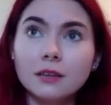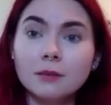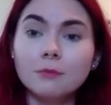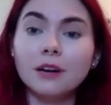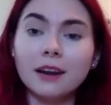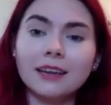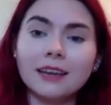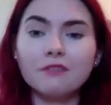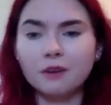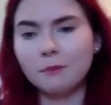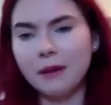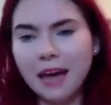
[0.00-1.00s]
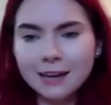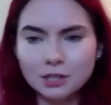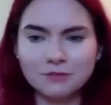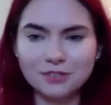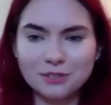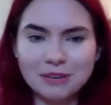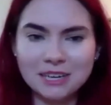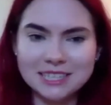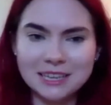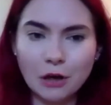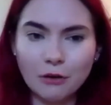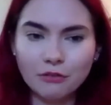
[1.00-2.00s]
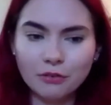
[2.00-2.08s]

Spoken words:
But I can have compassion for myself